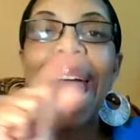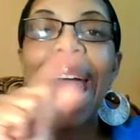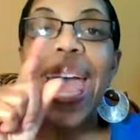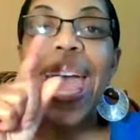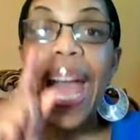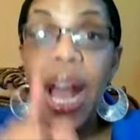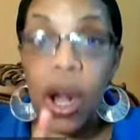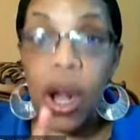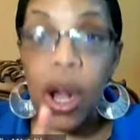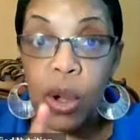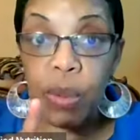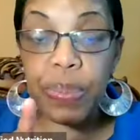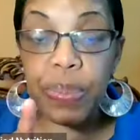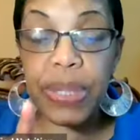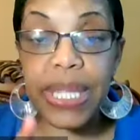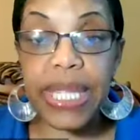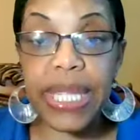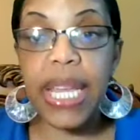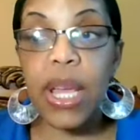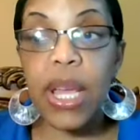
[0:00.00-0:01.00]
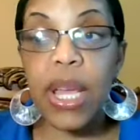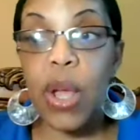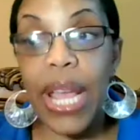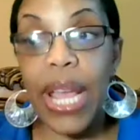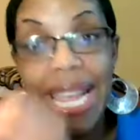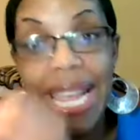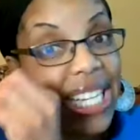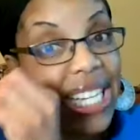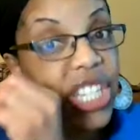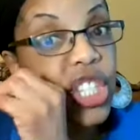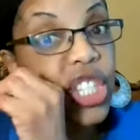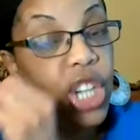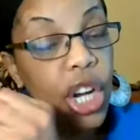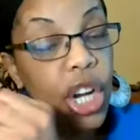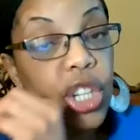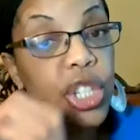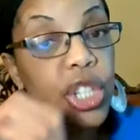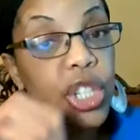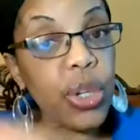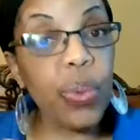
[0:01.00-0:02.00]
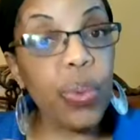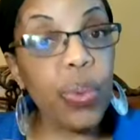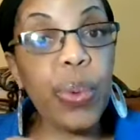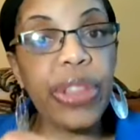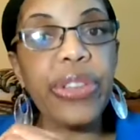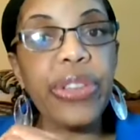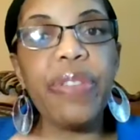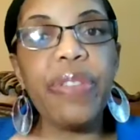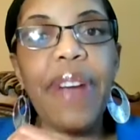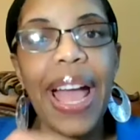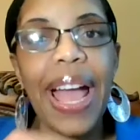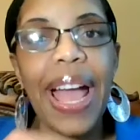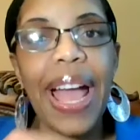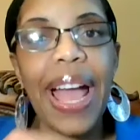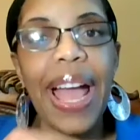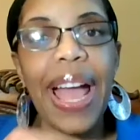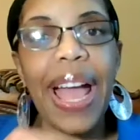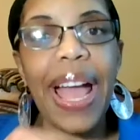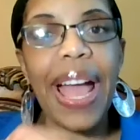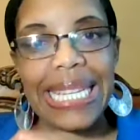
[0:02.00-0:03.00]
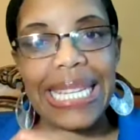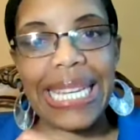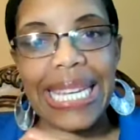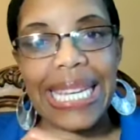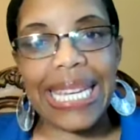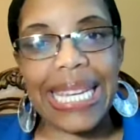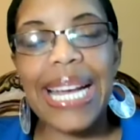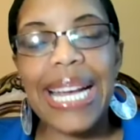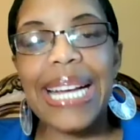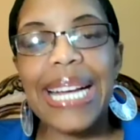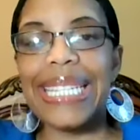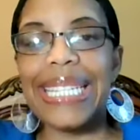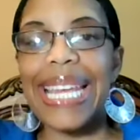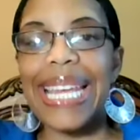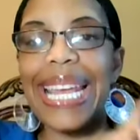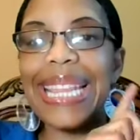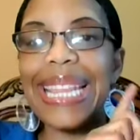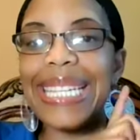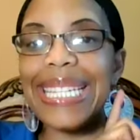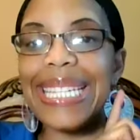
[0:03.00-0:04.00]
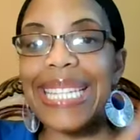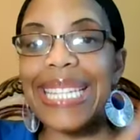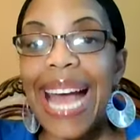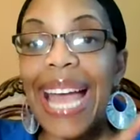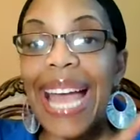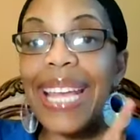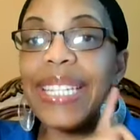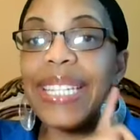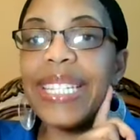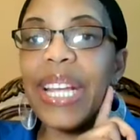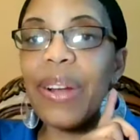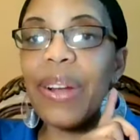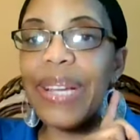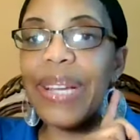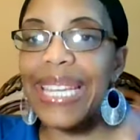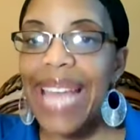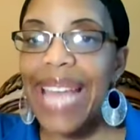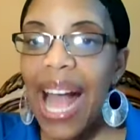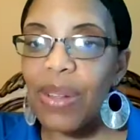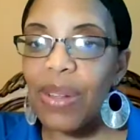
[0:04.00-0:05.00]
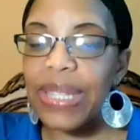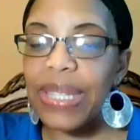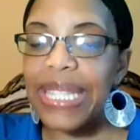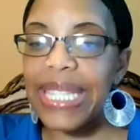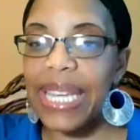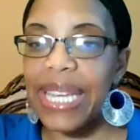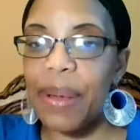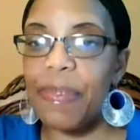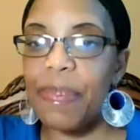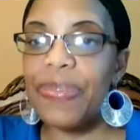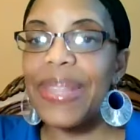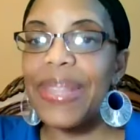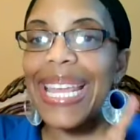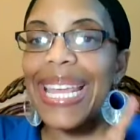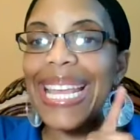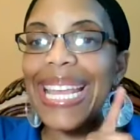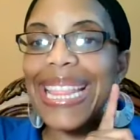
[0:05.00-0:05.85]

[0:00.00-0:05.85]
helps in conjunction with your vitamin D to take the dietary calcium